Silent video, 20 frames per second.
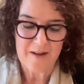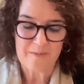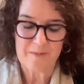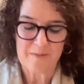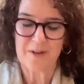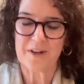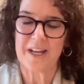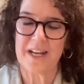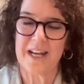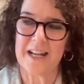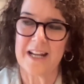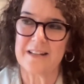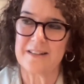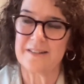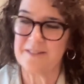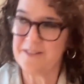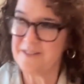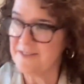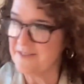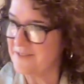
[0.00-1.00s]
looking at
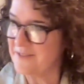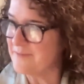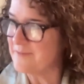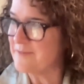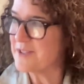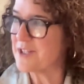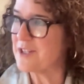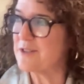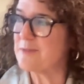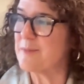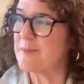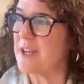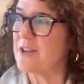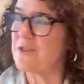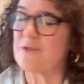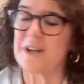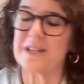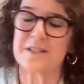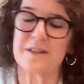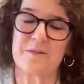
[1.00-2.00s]
a
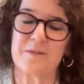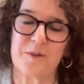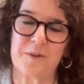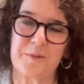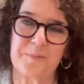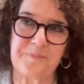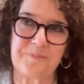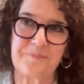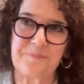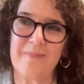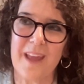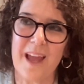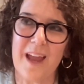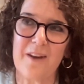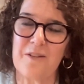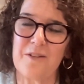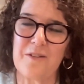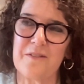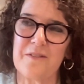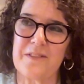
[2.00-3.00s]
dressing room. I
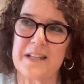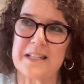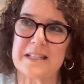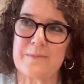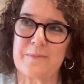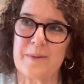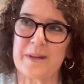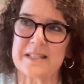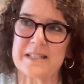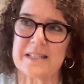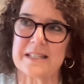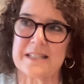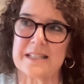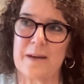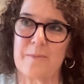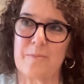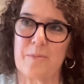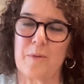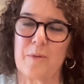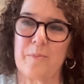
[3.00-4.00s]
don't know if that's the best
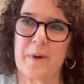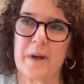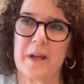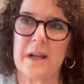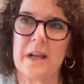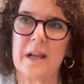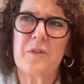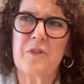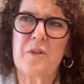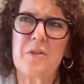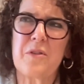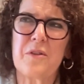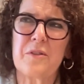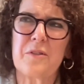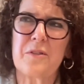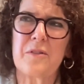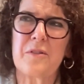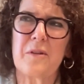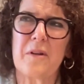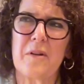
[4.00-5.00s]
example, but so
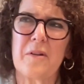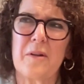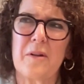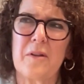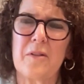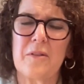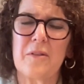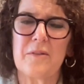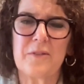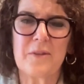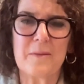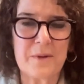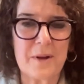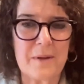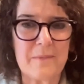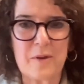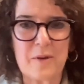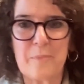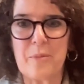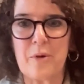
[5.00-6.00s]
there's
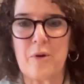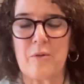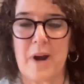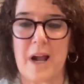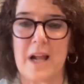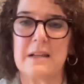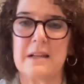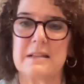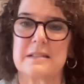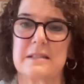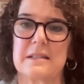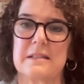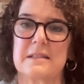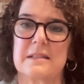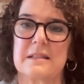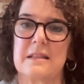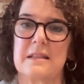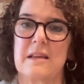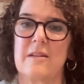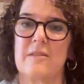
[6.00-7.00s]
sometimes a paralysis
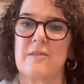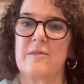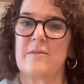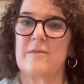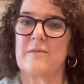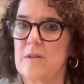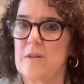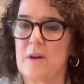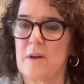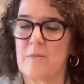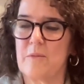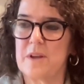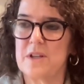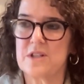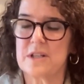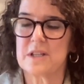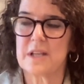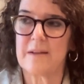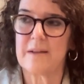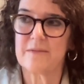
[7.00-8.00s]
that we
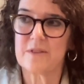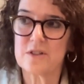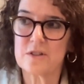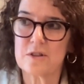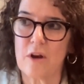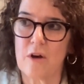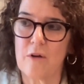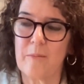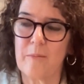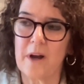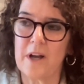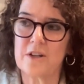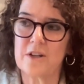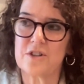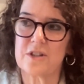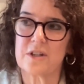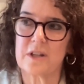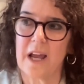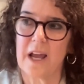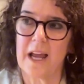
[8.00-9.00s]
just have so
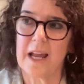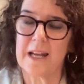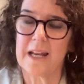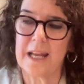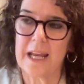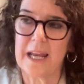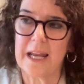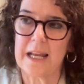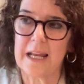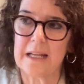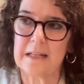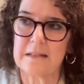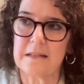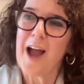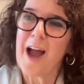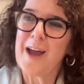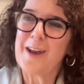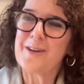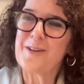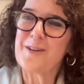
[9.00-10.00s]
much at hand.
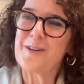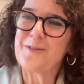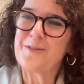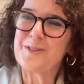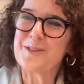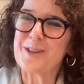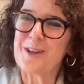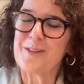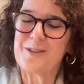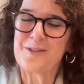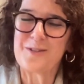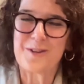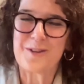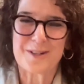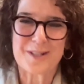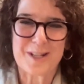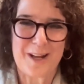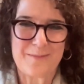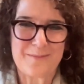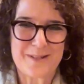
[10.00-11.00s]
I don't know if you saw the New York
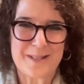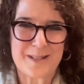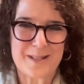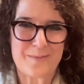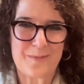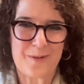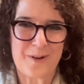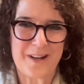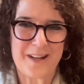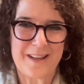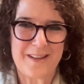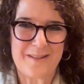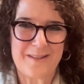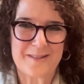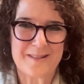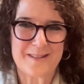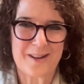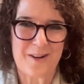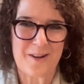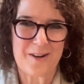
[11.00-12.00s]
Times this morning.
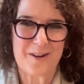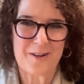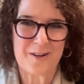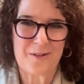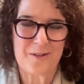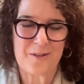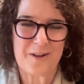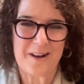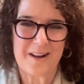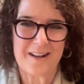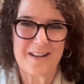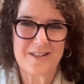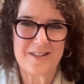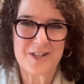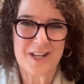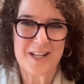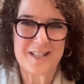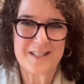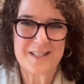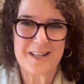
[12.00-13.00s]
There's an article on
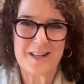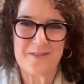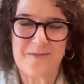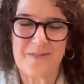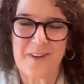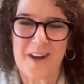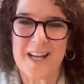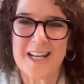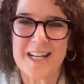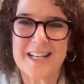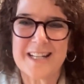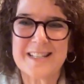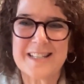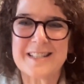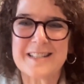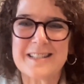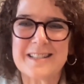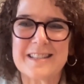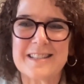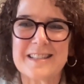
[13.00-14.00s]
Gen Z
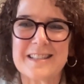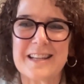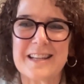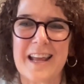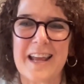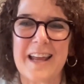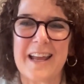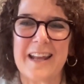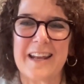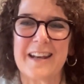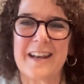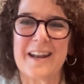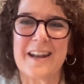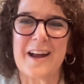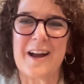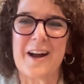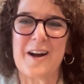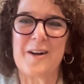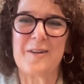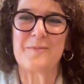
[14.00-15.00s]
finances and
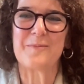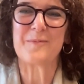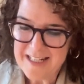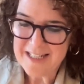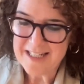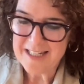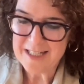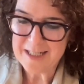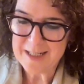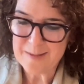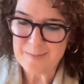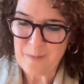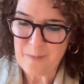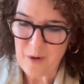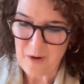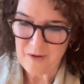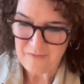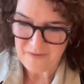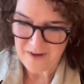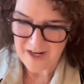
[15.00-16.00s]

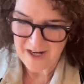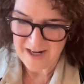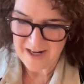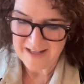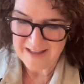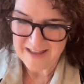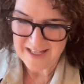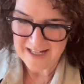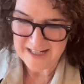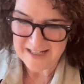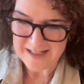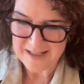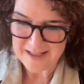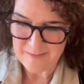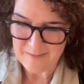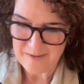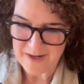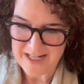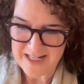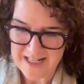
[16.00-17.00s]
dysmorphia, I think is the
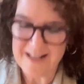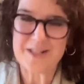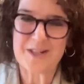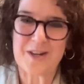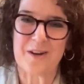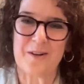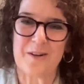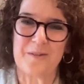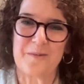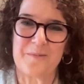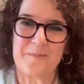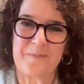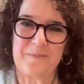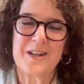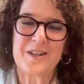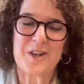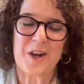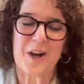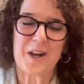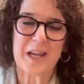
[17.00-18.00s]
right term,
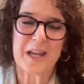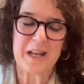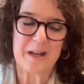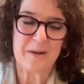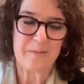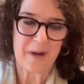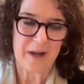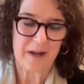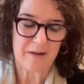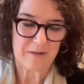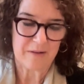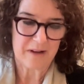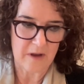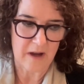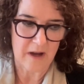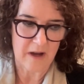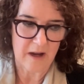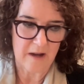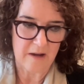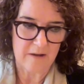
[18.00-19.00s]
talking about
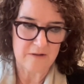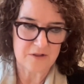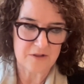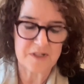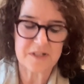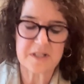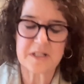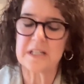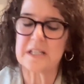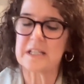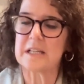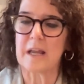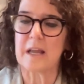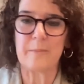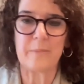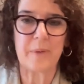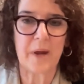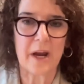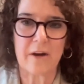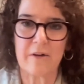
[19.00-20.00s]
just the
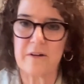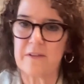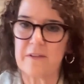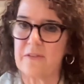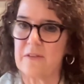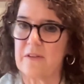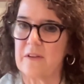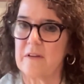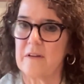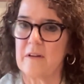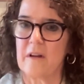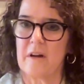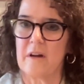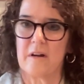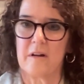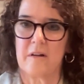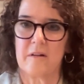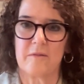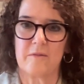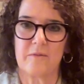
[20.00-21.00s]
comparison
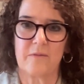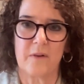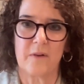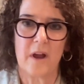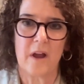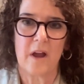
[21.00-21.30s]
of,